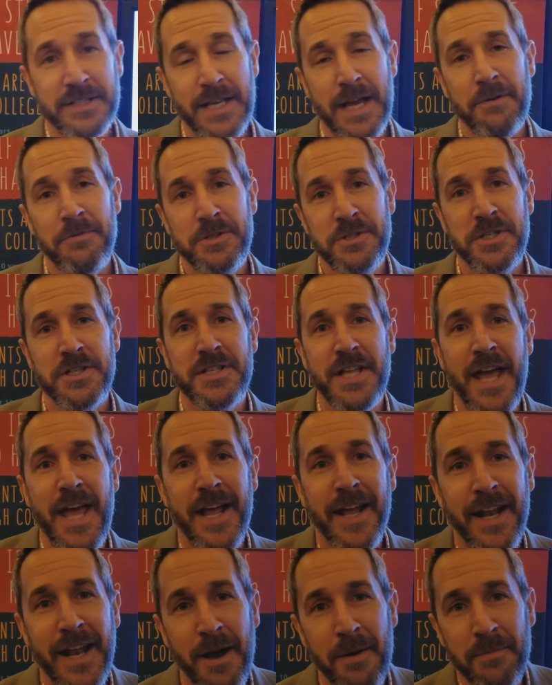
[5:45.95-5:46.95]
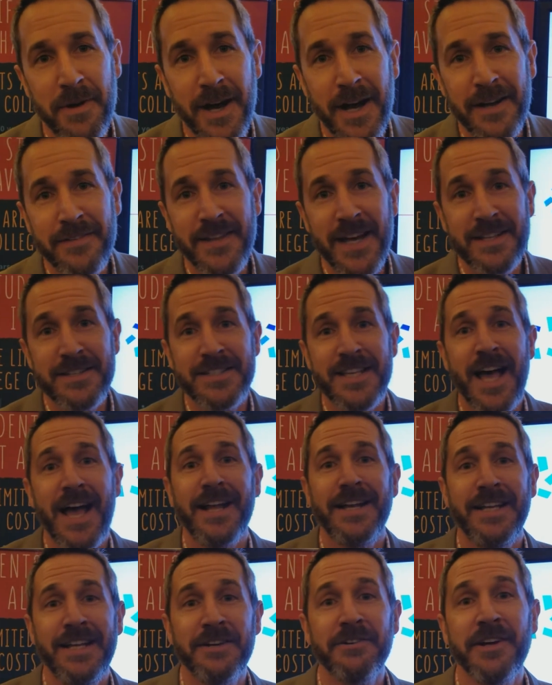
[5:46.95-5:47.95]
I was just hanging out behind that sign
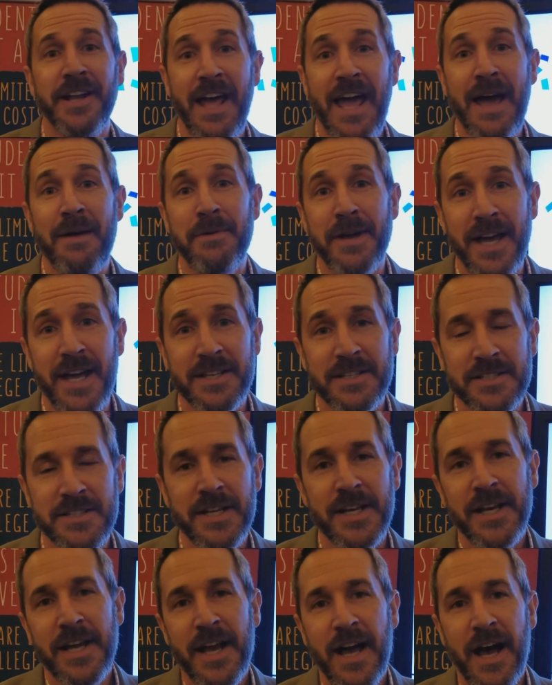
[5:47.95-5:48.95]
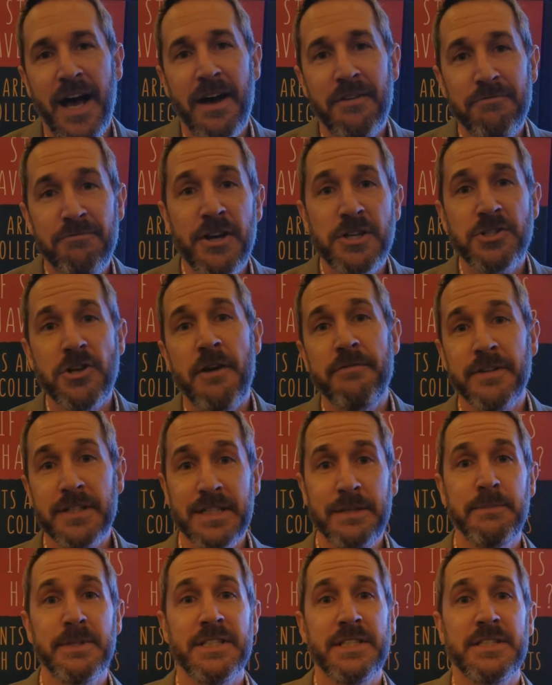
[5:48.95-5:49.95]
here at ABHES, fresh off a
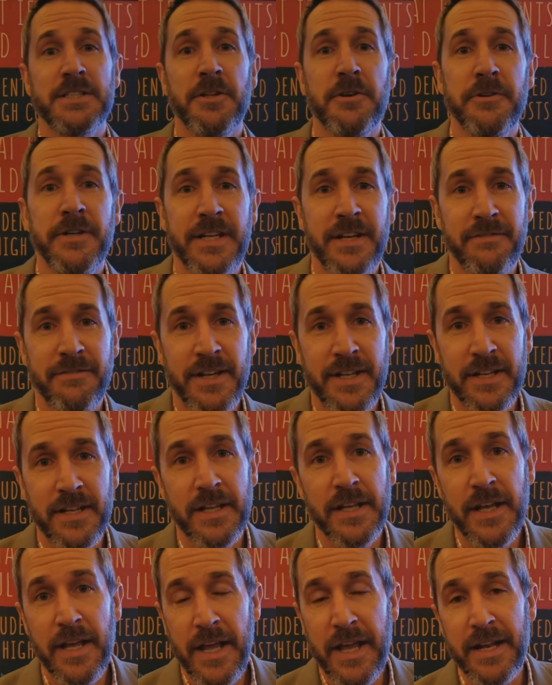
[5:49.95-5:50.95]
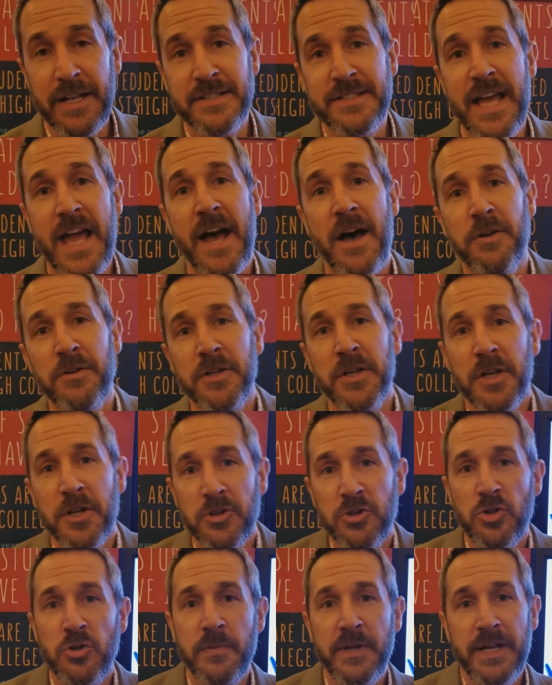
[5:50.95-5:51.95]
Limitless Learning event in a town
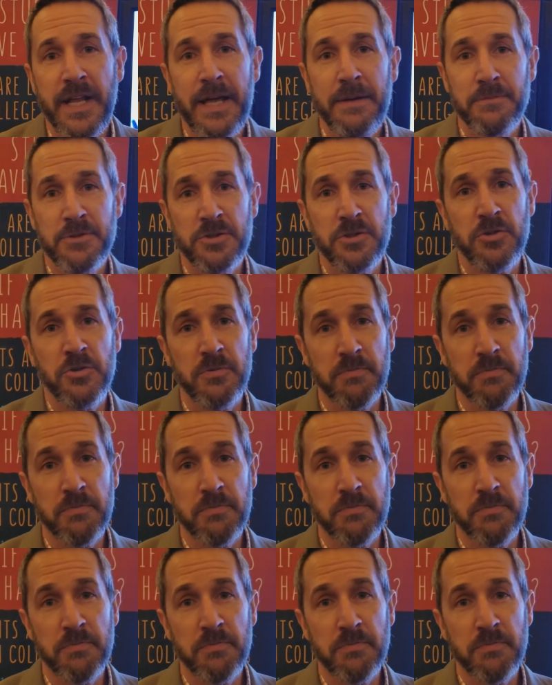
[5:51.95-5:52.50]
to be named soon.